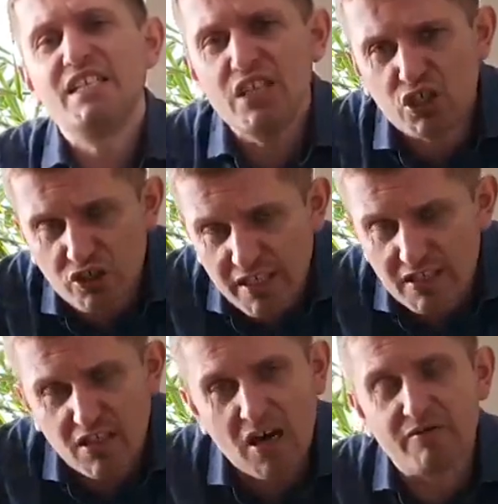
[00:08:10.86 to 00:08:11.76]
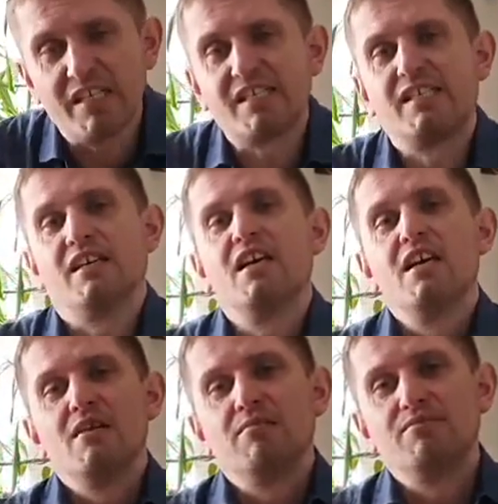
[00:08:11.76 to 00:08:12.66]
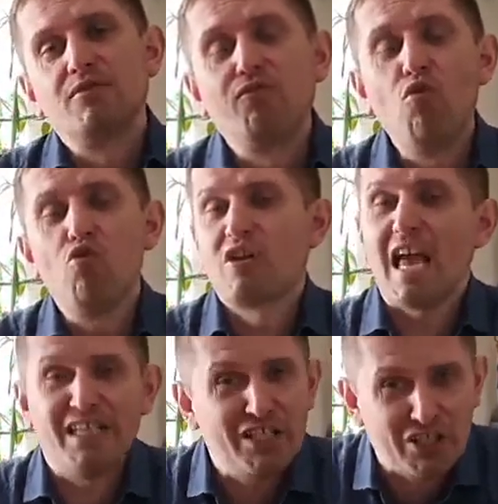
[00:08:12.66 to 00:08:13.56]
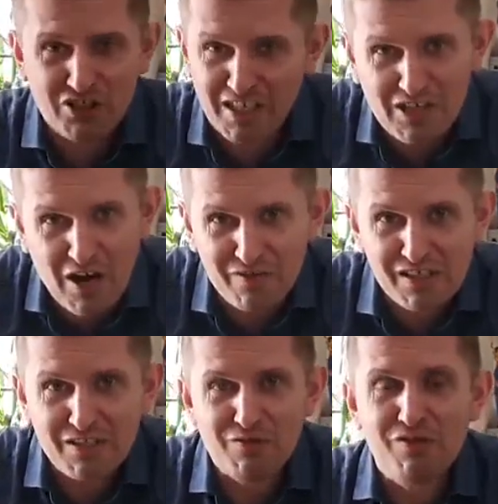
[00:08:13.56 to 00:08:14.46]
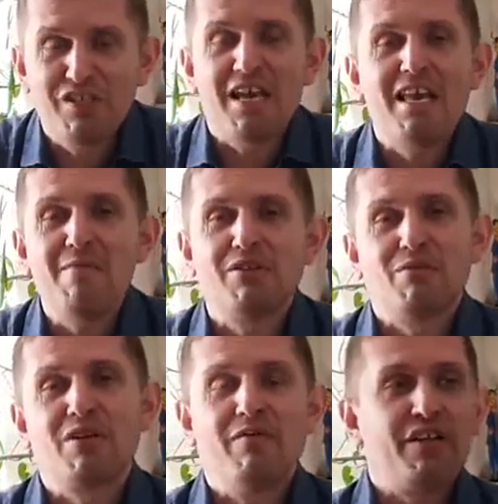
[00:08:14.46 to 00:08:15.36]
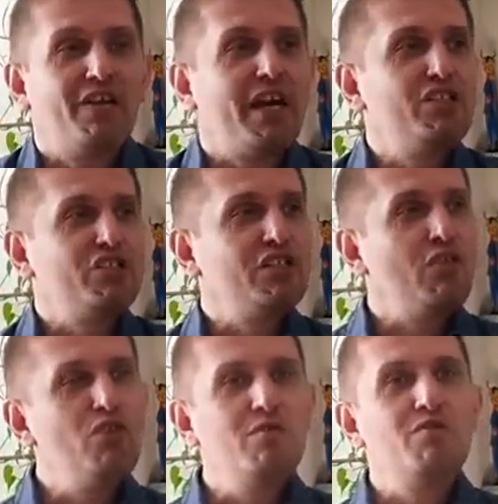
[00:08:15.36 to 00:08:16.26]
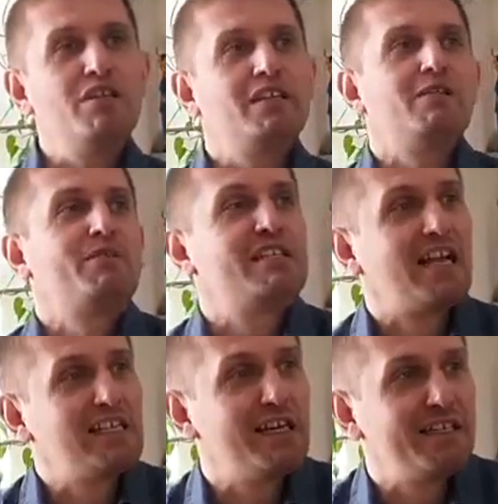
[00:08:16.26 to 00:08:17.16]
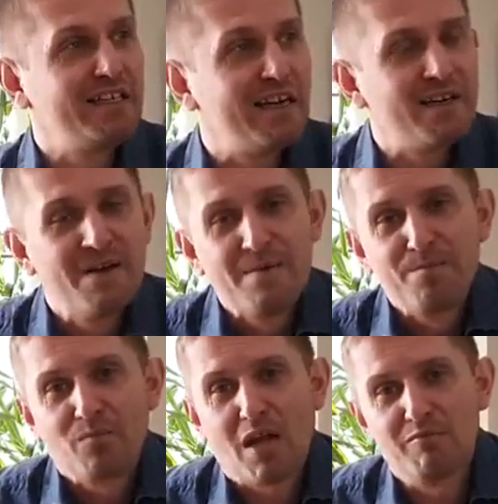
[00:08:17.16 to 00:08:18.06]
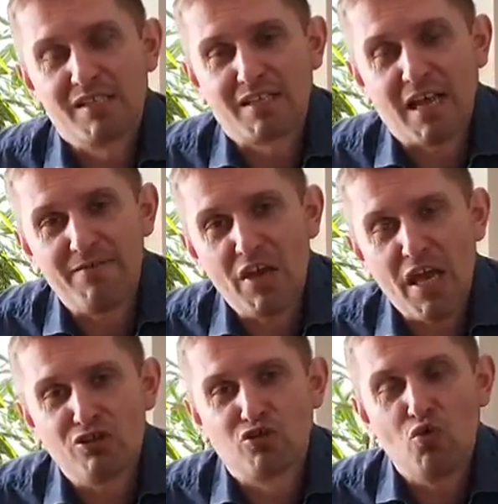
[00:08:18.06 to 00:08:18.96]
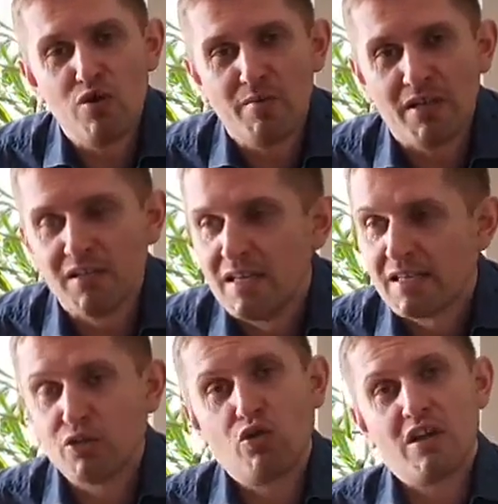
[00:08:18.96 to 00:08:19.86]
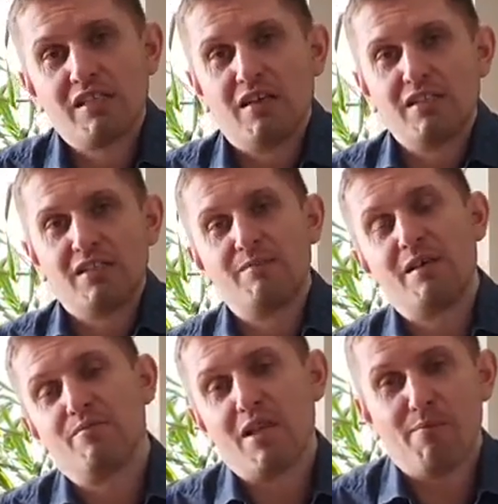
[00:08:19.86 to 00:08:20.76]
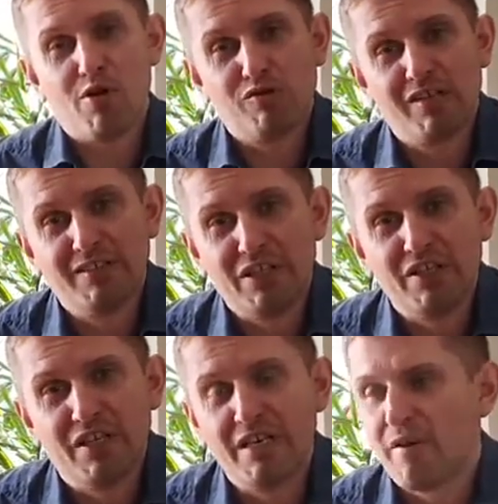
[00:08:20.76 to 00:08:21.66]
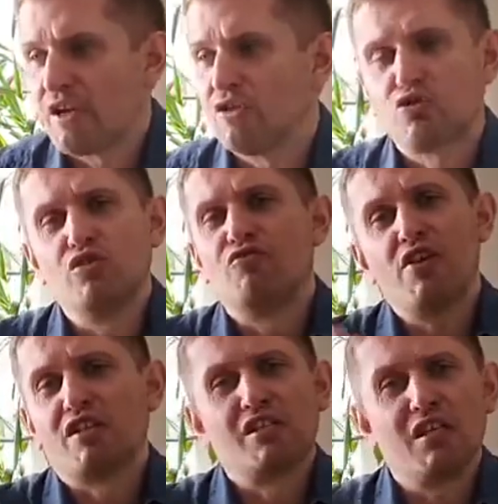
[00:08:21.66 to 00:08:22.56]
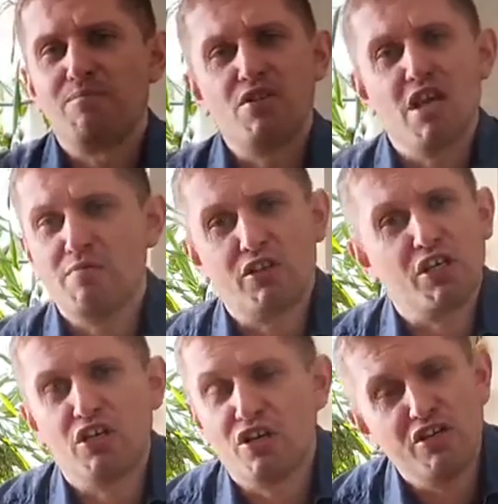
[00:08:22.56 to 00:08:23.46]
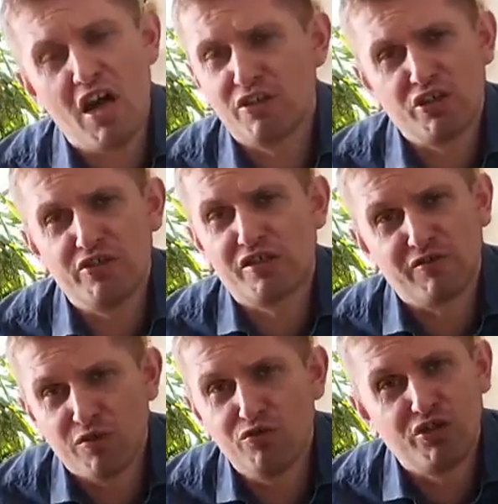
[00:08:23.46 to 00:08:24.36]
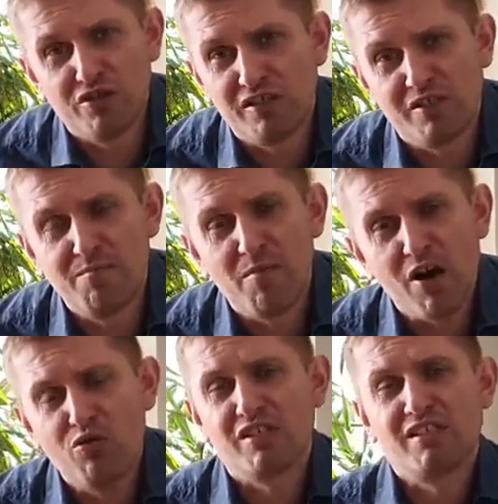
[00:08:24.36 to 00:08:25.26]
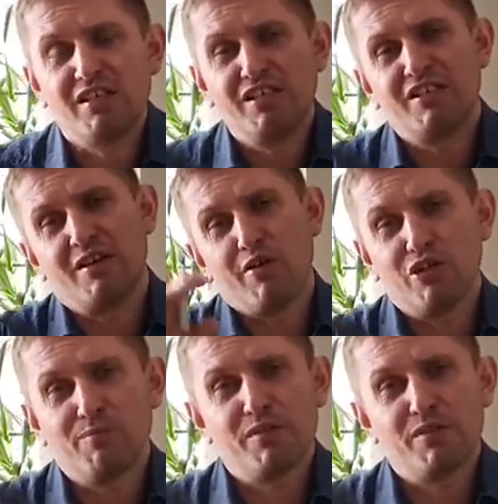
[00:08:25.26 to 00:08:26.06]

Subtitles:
which by the way on to sale epidemic infection spoke that the mankind has learned these to struggle as these companions constants or everyone both companions and any fraction authorities opinion the same of payments and in